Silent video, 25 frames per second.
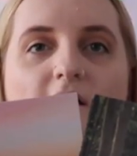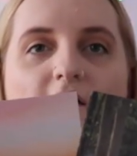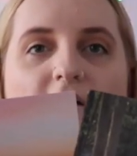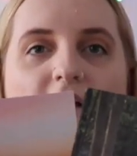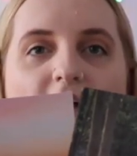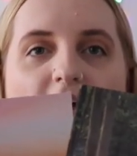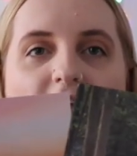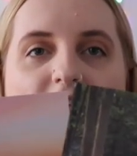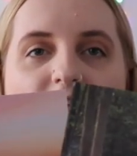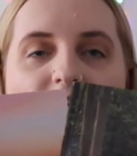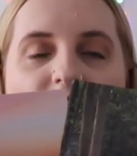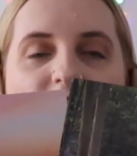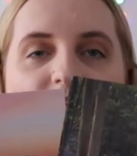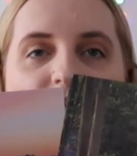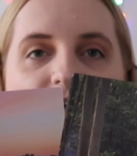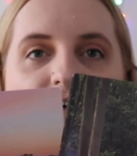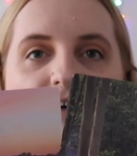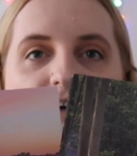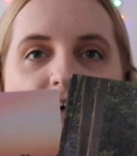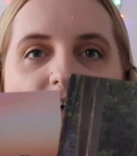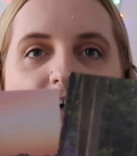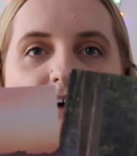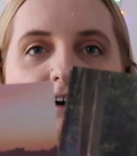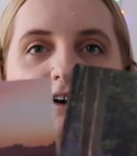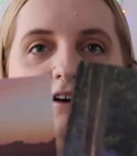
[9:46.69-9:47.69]
calendar
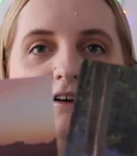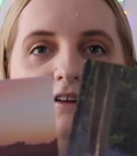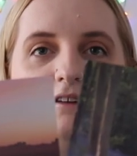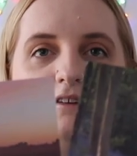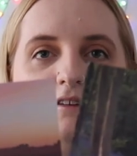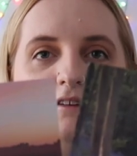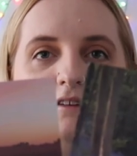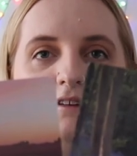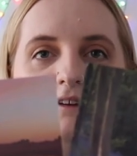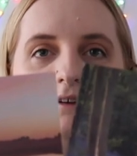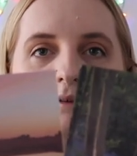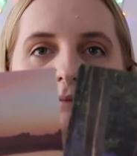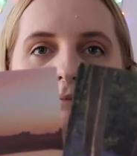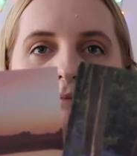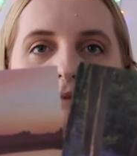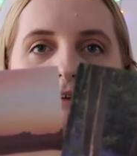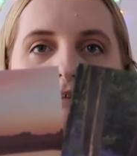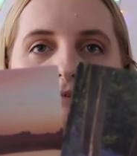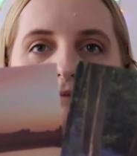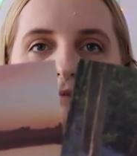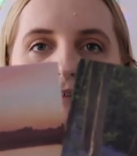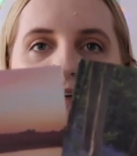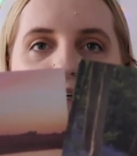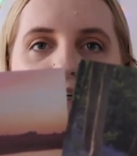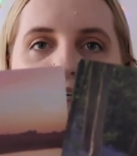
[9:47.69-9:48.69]
are some
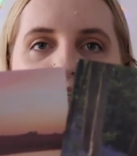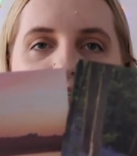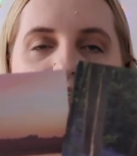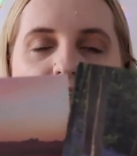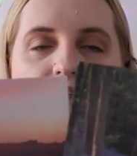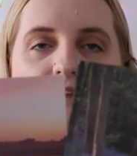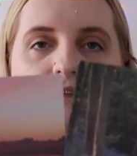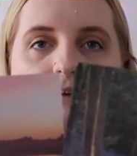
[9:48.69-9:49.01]
really